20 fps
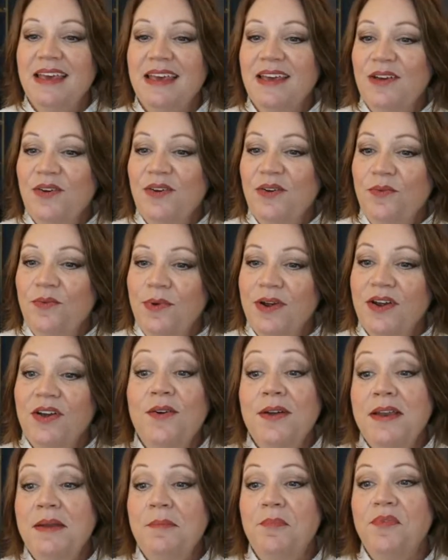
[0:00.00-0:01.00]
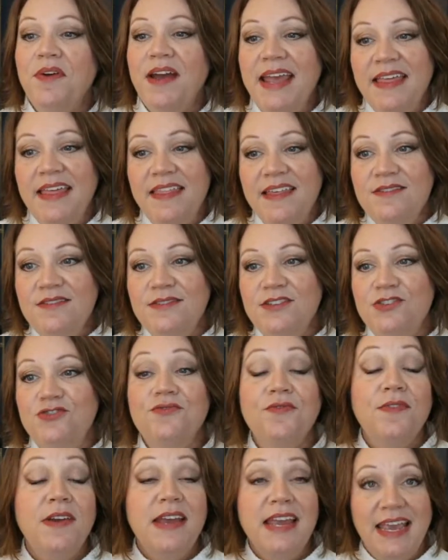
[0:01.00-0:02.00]
We're going to break those
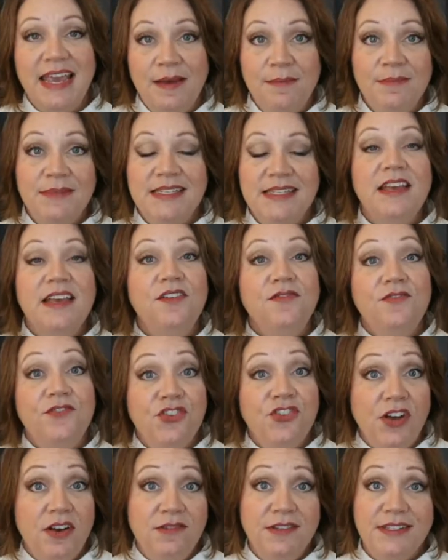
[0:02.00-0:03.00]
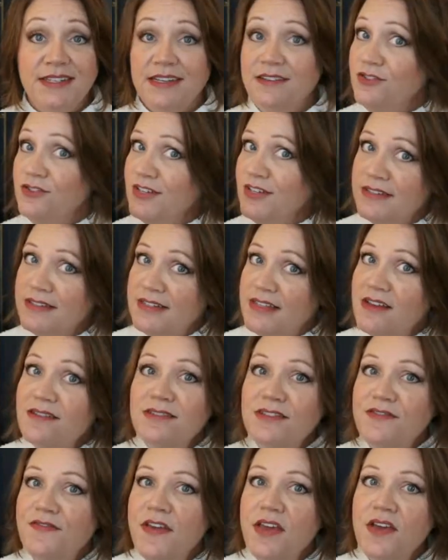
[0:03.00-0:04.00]
dreams that you've chosen, just
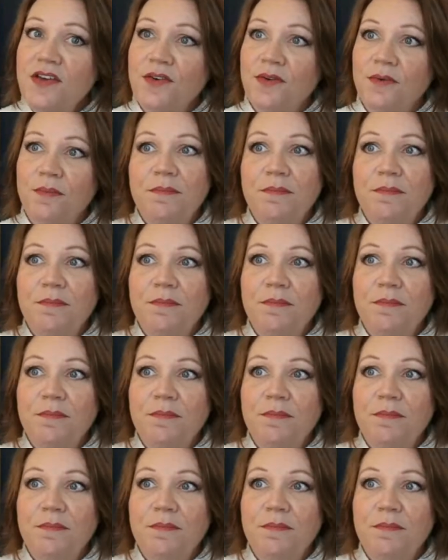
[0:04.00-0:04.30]
those few.